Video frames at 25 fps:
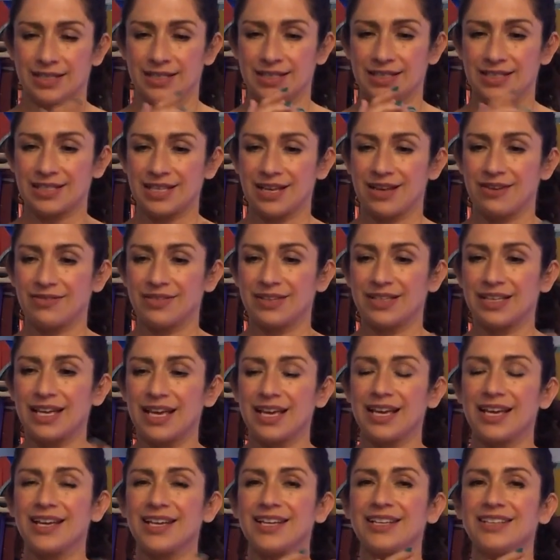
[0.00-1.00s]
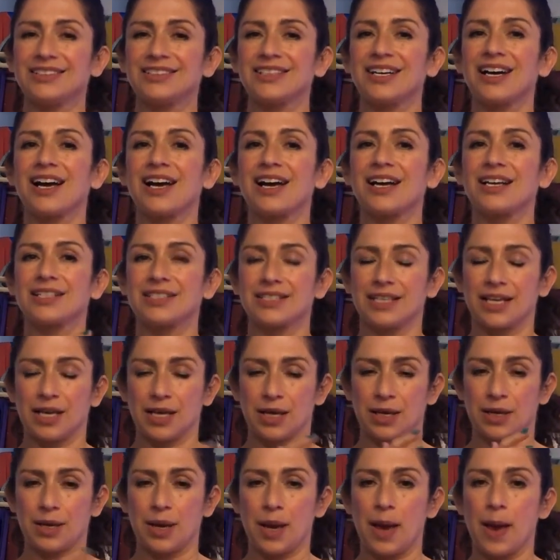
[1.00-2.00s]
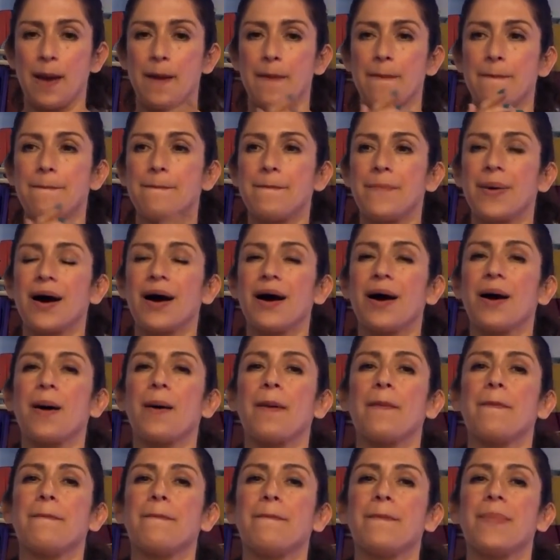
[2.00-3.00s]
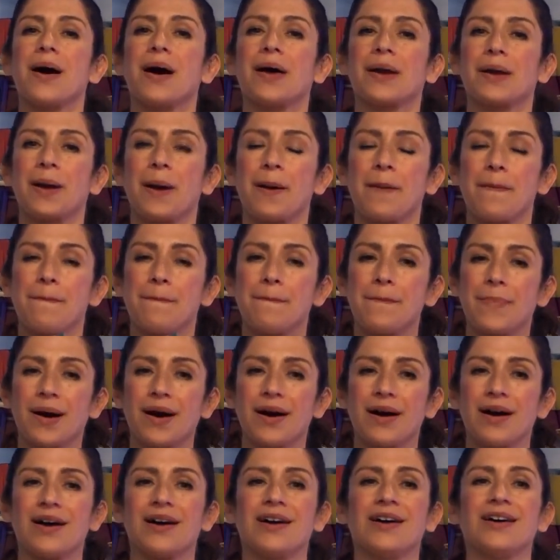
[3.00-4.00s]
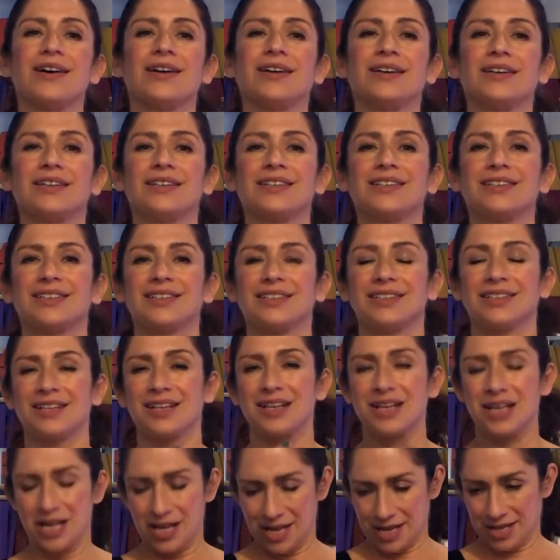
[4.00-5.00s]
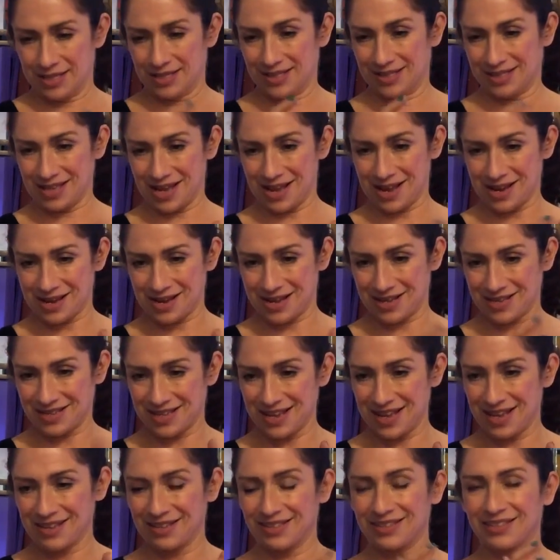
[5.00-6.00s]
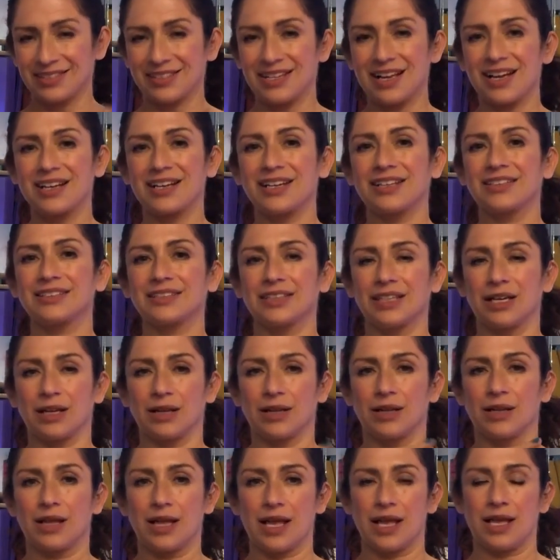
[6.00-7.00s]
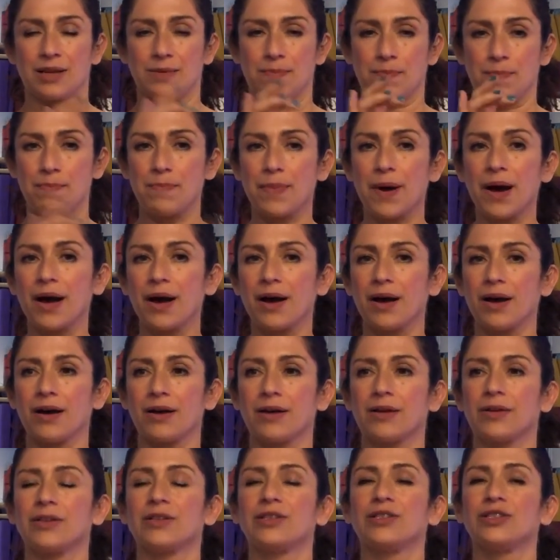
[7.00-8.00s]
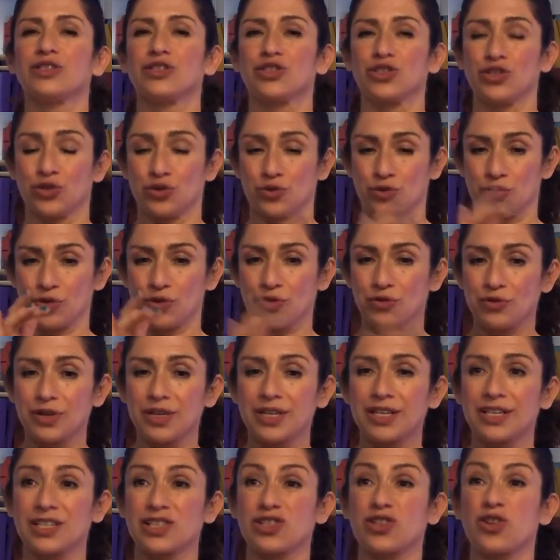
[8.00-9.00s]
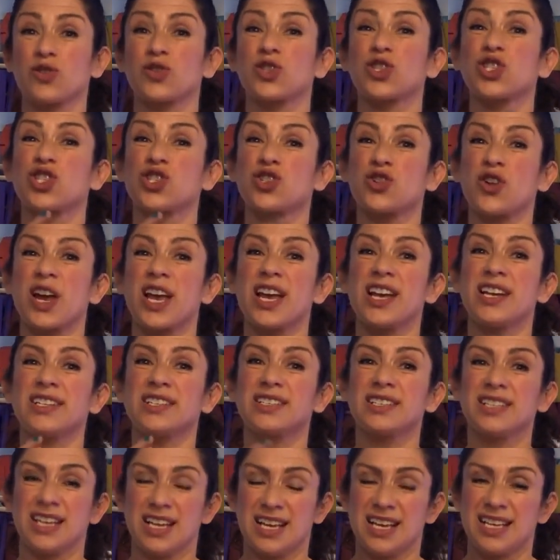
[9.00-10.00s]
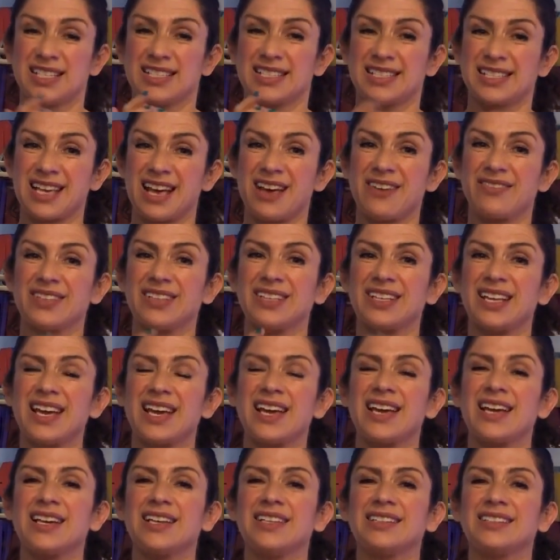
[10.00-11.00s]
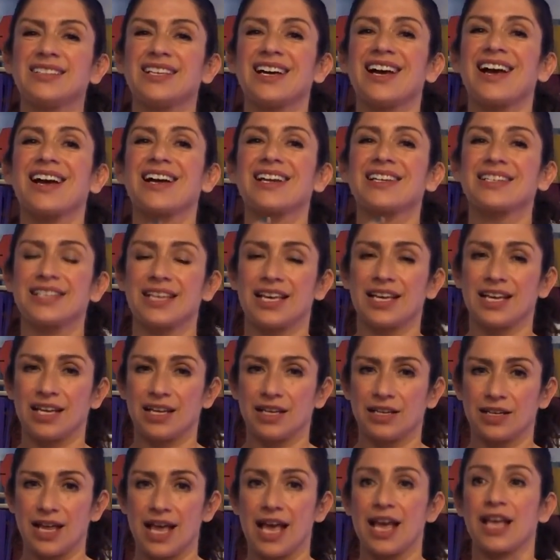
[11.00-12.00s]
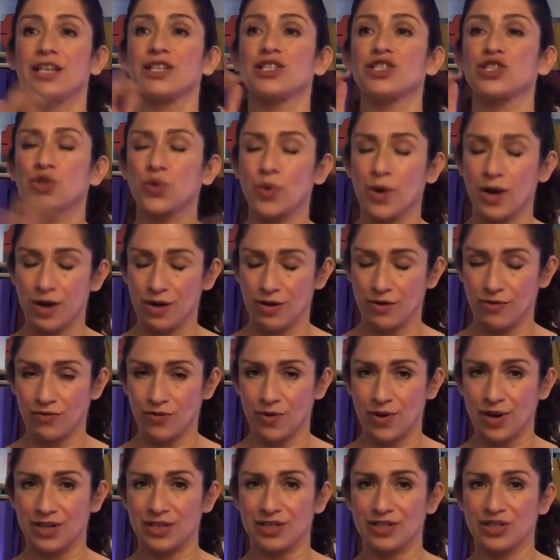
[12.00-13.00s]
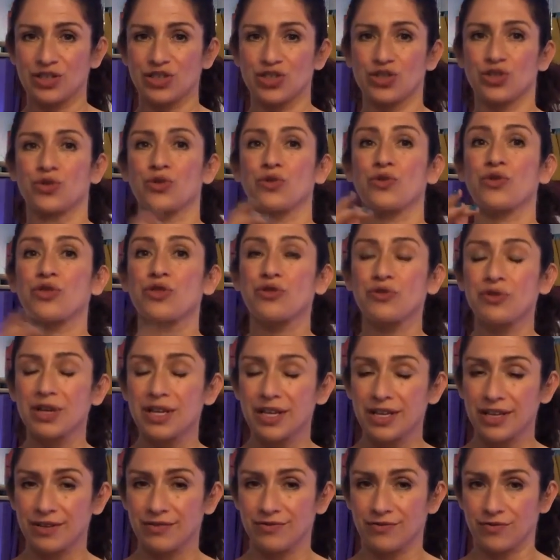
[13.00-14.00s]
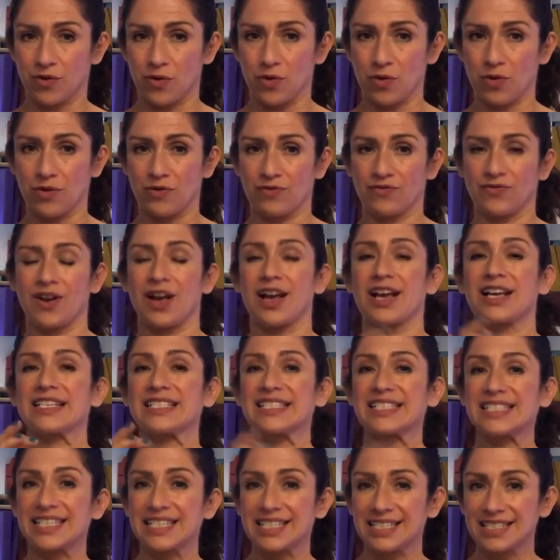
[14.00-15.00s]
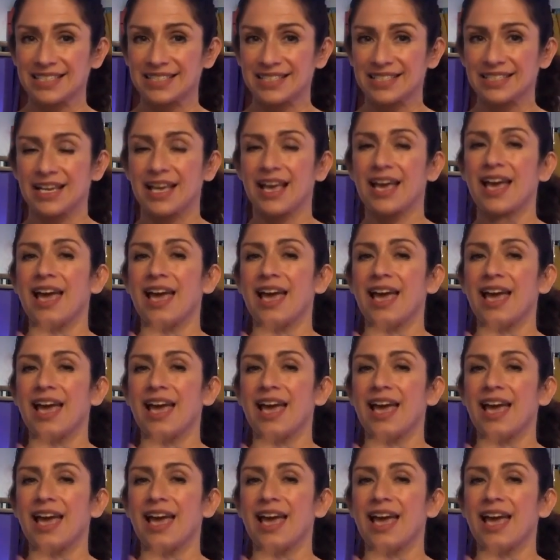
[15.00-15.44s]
7, 8, 9, 10, and bam, ba-dum, ba. Ta-ka-tan, ta-ka-tan, ba. 1, 2, 3, let's go straight. 7, 8, 9, 10, and 12, 1, 2, 3, 4, 5, 6,